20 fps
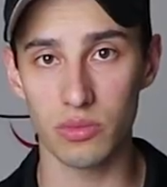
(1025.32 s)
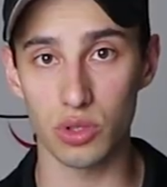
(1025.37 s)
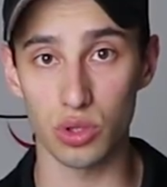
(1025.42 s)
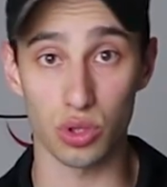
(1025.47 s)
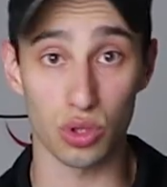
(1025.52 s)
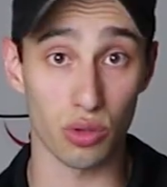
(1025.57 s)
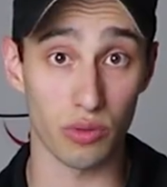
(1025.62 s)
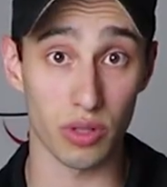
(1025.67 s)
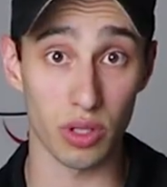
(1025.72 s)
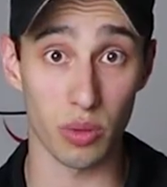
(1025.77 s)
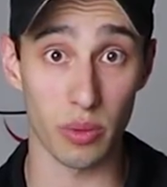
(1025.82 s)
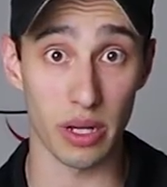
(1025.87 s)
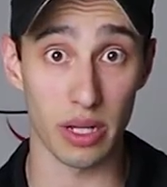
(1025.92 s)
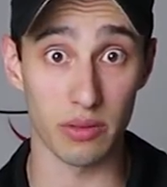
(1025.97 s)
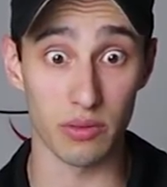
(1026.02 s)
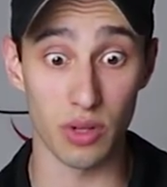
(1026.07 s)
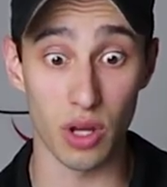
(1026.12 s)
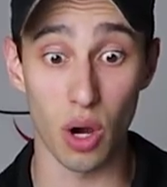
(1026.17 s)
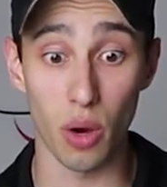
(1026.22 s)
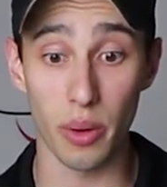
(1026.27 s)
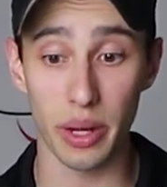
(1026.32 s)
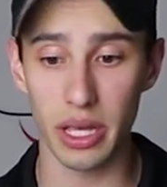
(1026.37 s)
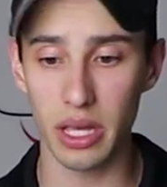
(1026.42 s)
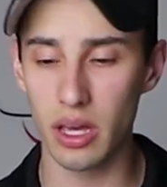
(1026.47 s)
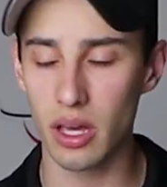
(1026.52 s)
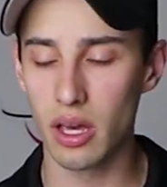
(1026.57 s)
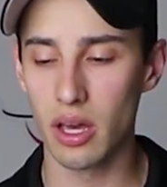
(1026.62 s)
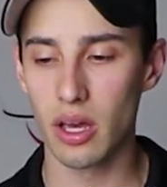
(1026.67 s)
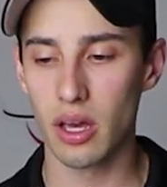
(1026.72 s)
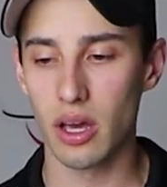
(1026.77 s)
There's no real way of knowing,
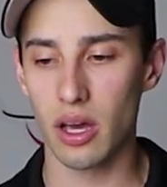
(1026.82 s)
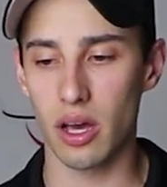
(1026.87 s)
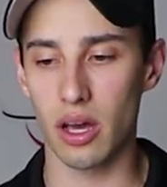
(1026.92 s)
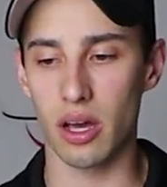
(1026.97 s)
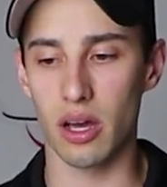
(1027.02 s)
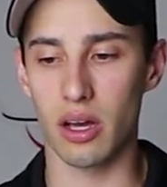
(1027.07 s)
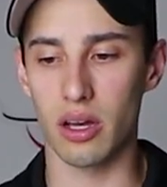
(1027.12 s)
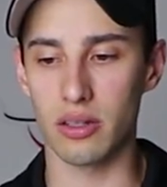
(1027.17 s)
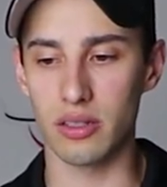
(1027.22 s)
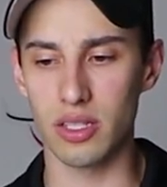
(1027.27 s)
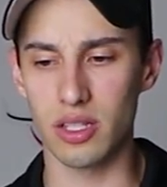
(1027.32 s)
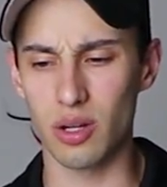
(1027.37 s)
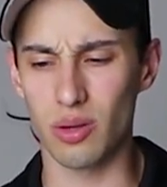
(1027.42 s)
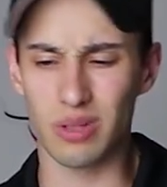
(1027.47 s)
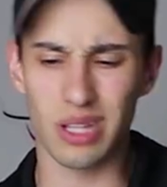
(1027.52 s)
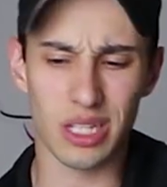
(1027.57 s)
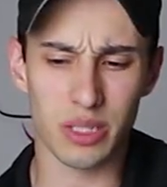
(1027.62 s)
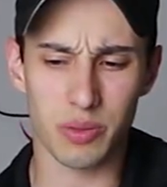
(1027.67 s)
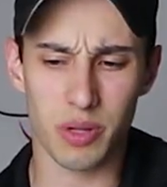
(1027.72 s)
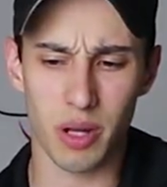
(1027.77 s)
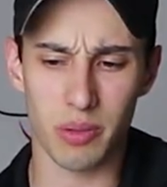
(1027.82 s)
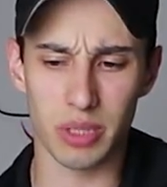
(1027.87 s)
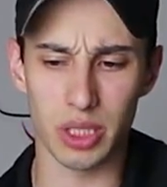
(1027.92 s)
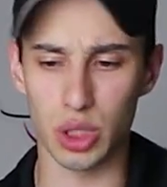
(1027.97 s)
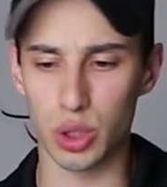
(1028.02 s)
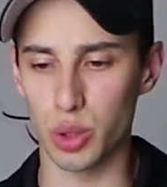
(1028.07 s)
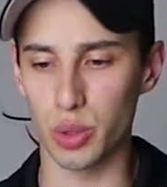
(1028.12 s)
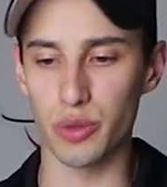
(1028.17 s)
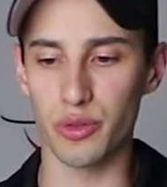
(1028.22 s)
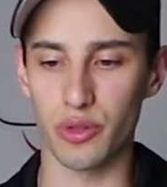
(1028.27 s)
and that's probably
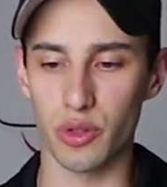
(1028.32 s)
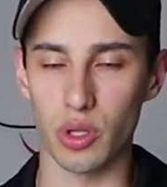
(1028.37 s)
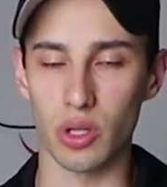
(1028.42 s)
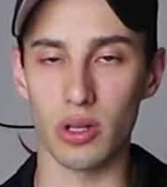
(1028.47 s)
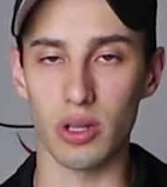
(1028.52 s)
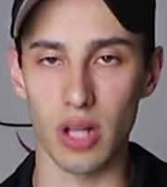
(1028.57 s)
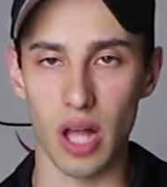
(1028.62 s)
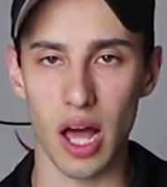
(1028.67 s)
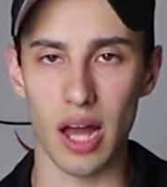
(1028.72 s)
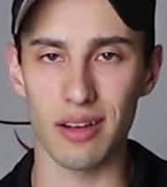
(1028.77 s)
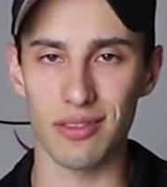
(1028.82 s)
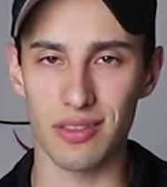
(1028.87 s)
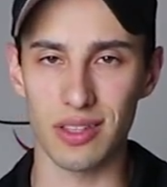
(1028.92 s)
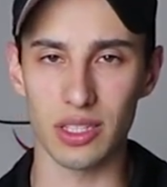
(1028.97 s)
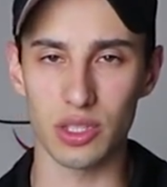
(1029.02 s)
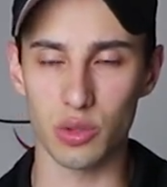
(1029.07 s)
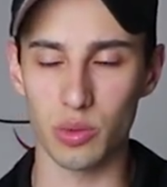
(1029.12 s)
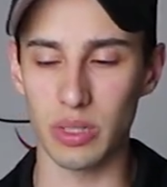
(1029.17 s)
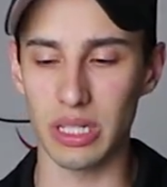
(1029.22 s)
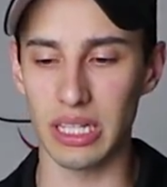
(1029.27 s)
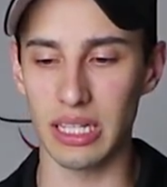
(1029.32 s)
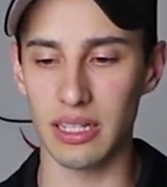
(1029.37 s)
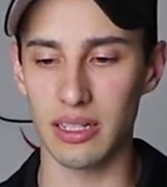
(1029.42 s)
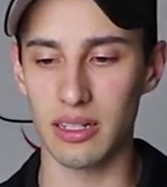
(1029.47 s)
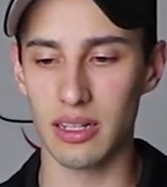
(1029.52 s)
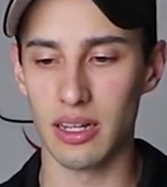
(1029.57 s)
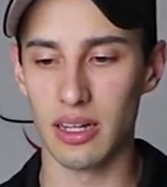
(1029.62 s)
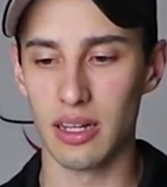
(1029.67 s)
true for a lot of things we eat.